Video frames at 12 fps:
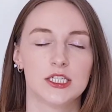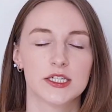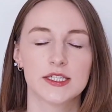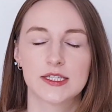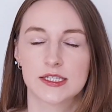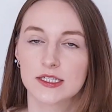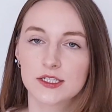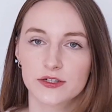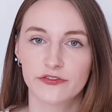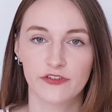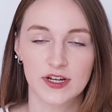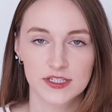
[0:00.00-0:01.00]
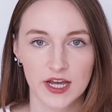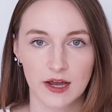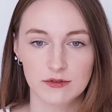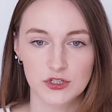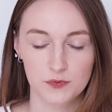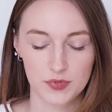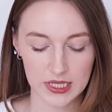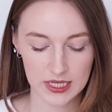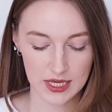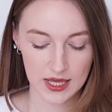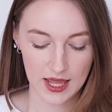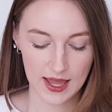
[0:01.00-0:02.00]
just such a fun time to
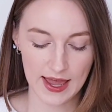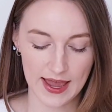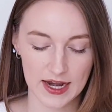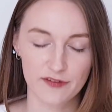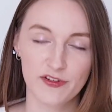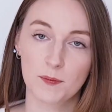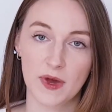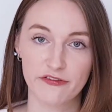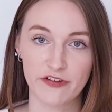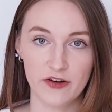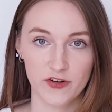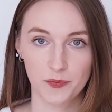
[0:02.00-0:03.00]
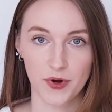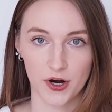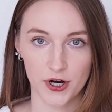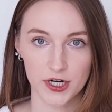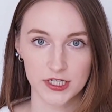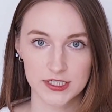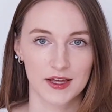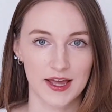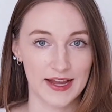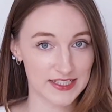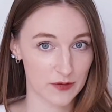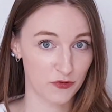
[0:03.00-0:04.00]
be. And I think my favorite part,
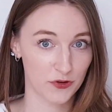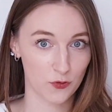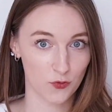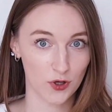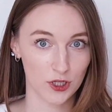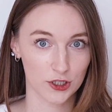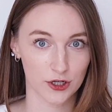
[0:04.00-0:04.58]
except for the roller